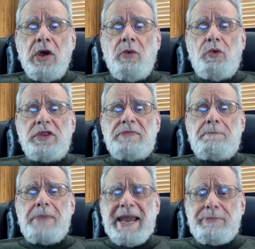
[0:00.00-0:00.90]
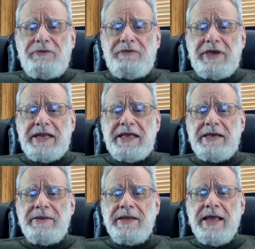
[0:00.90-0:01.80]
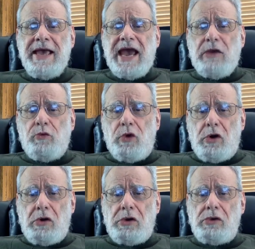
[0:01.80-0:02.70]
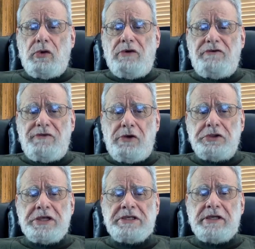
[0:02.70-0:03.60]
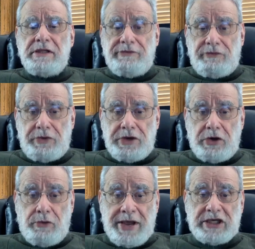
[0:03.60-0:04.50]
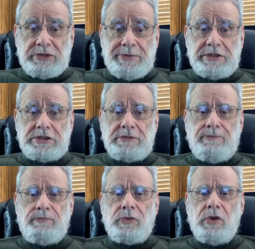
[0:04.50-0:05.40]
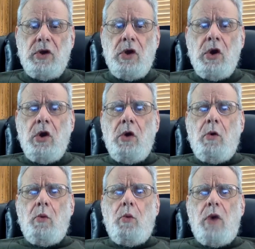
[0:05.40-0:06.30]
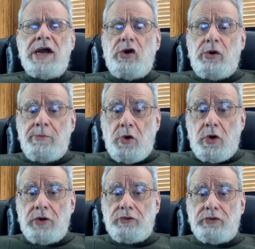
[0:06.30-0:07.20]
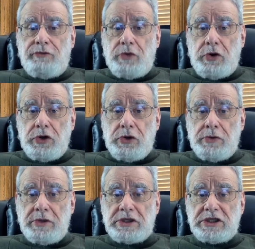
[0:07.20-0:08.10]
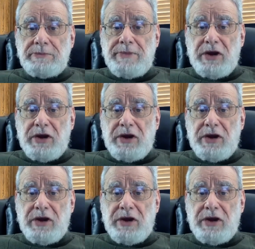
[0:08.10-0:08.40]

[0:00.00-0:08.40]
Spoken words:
with paper feeding and roll or folding delivery arrangements. One or more gravure units may